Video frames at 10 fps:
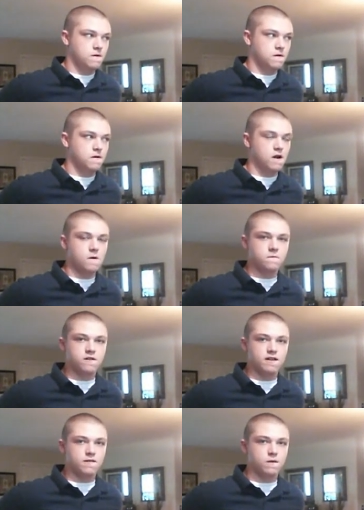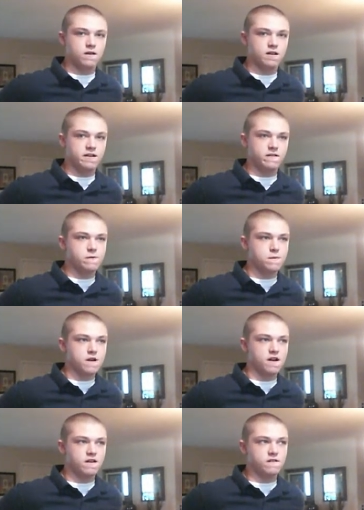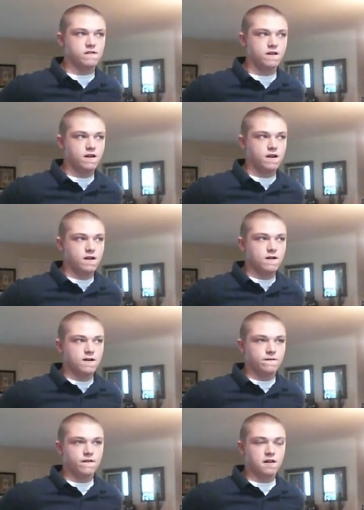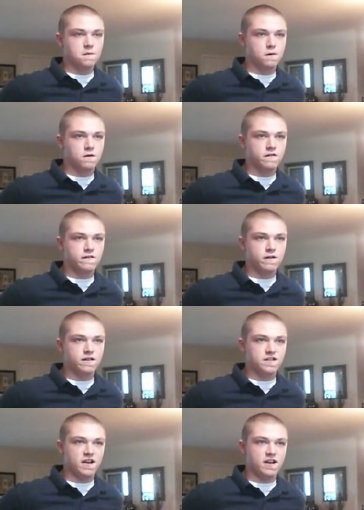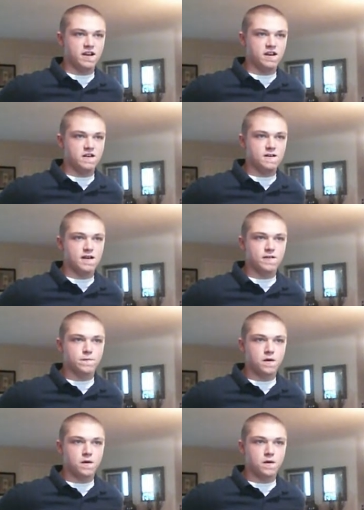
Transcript: Or hopefully that's what it is because Philip Morris USA and U.S.